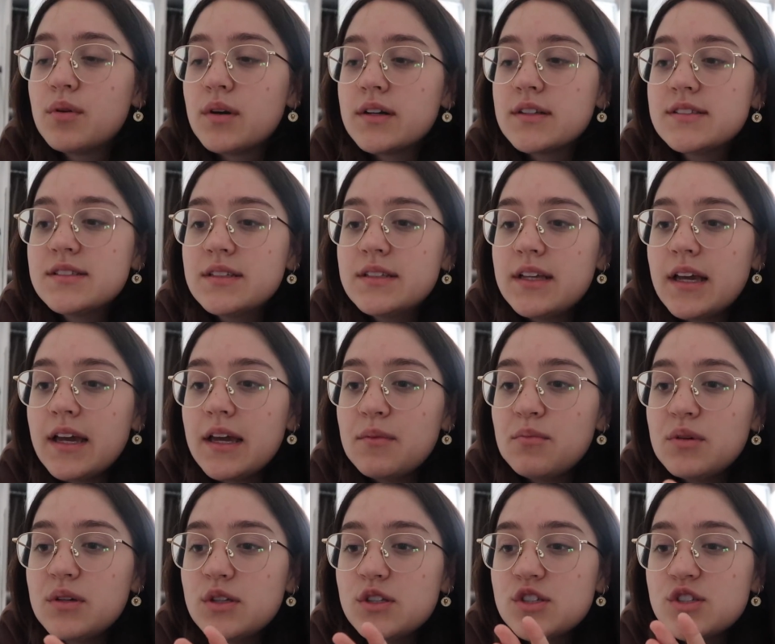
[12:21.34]
But today,
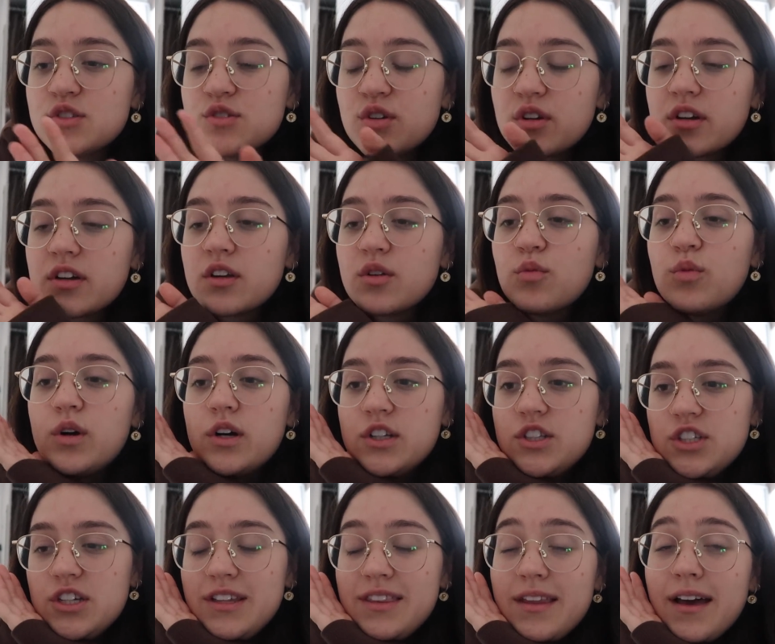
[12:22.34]
me and Juicy are gonna
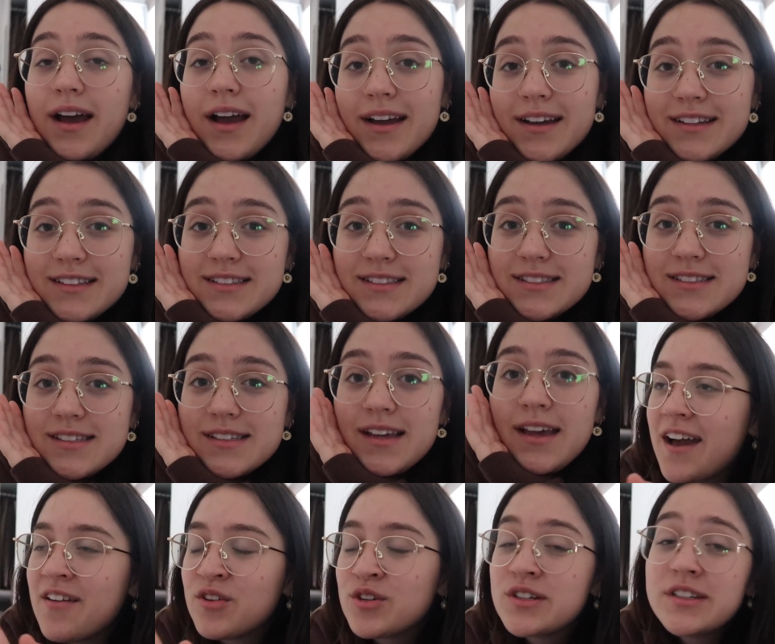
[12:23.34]
watch In the Heights.
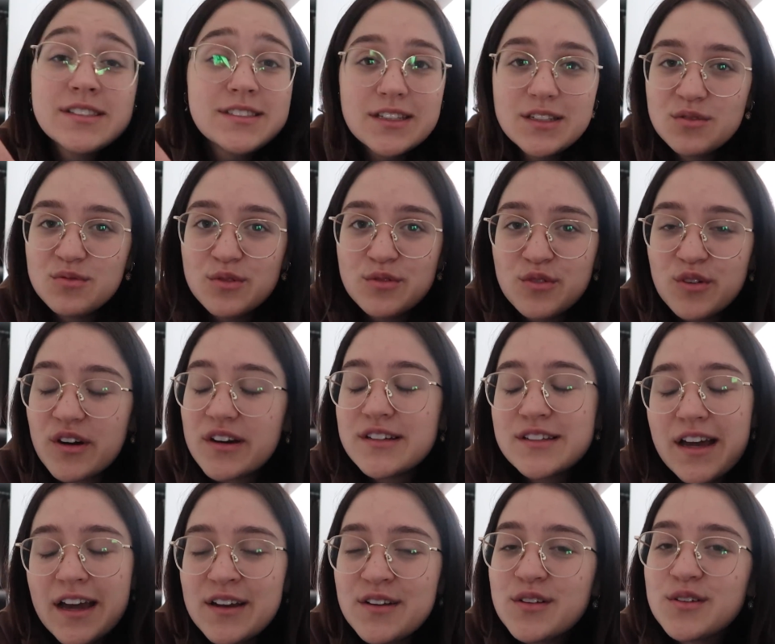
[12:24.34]
I've already seen it before.
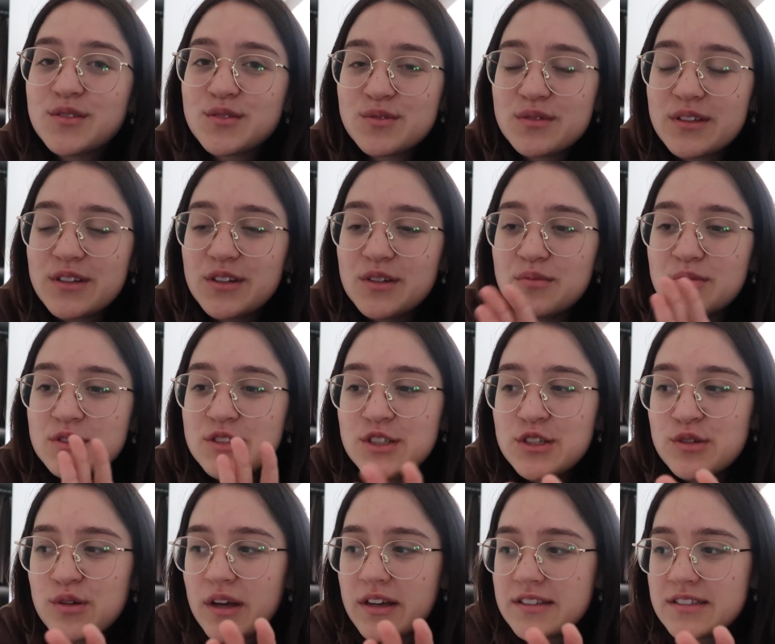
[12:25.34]
I know it's really good, but
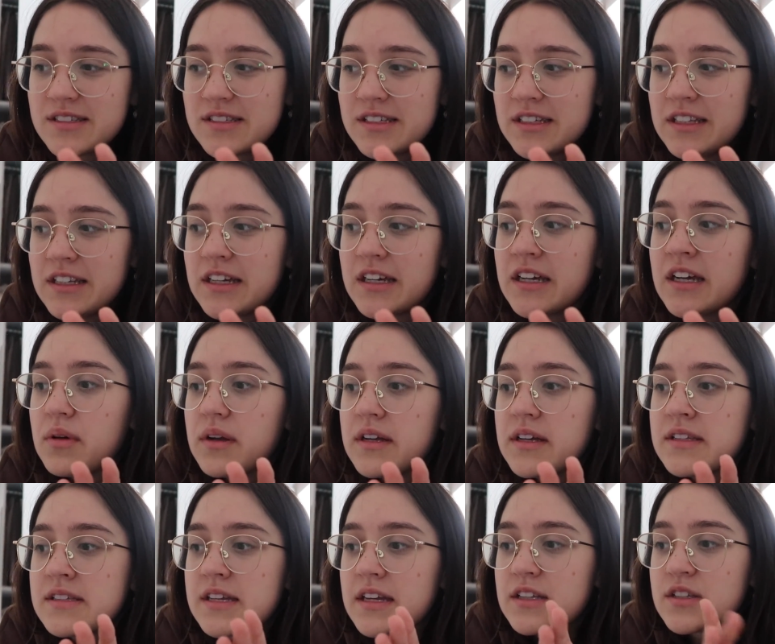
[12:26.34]
Juicy hasn't seen it. But
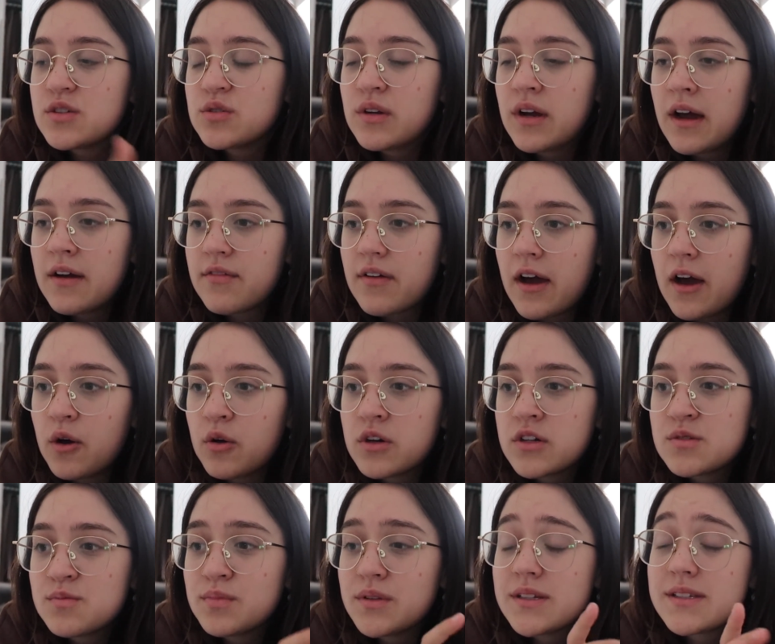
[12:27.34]
it's like 2.5
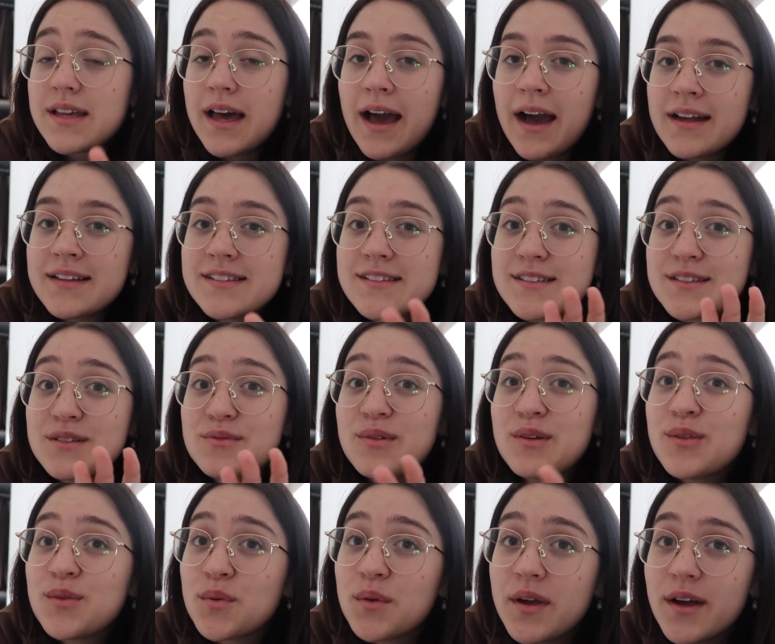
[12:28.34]
hours plus ads is gonna be
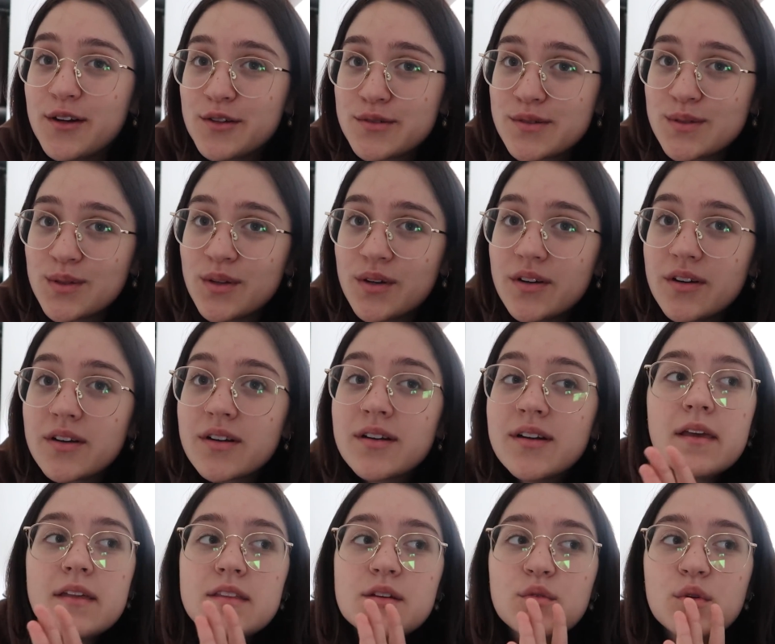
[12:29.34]
3 hours long.
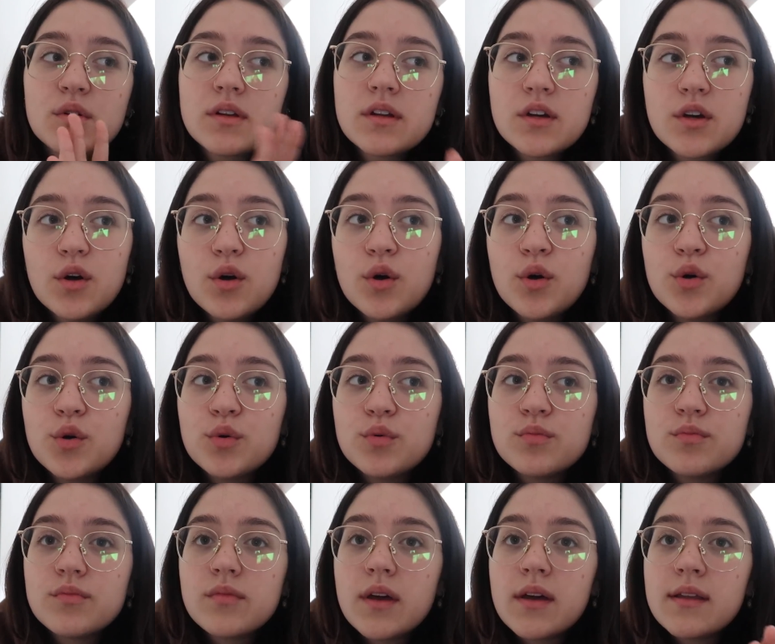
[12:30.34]
And then we're gonna go
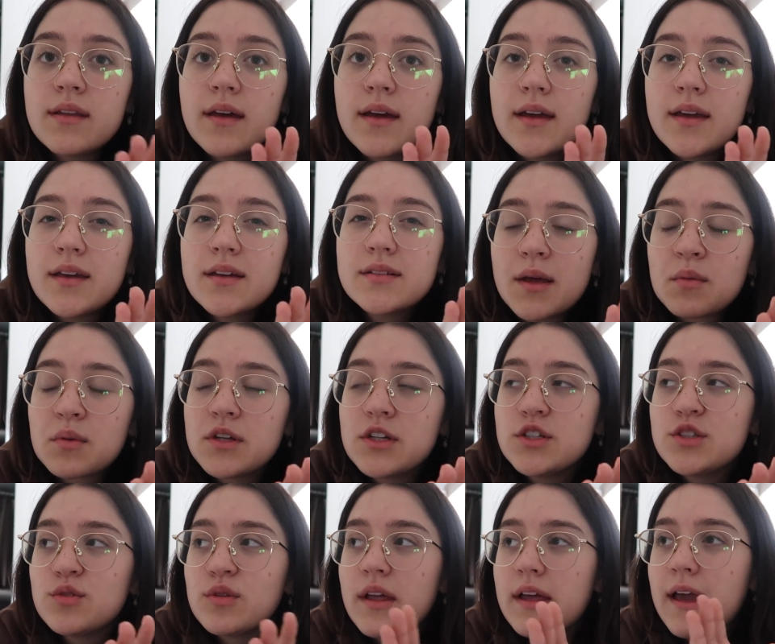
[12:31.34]
home and like, I'm gonna
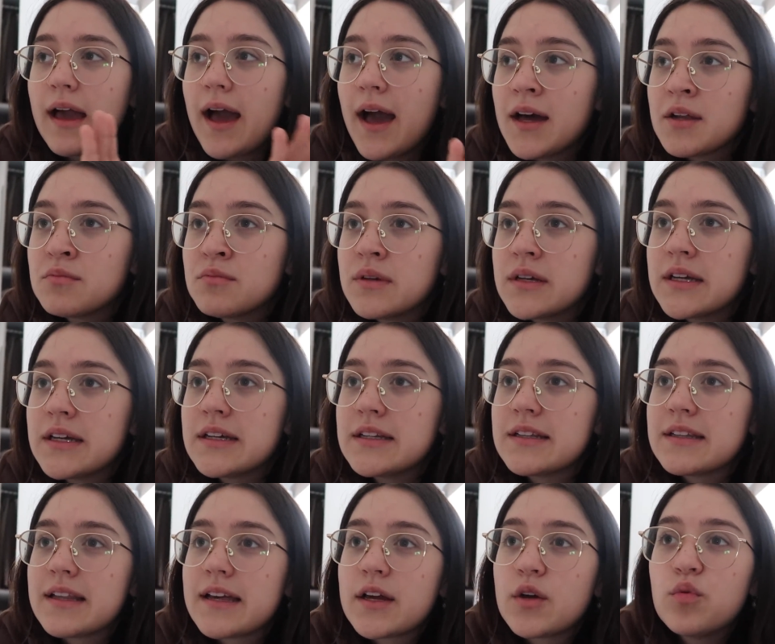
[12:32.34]
do like admin
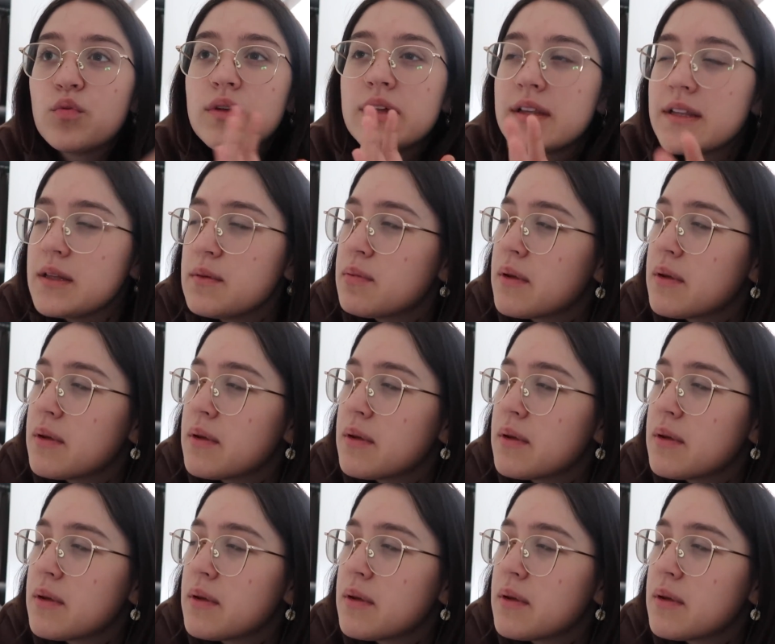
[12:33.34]
and like weekly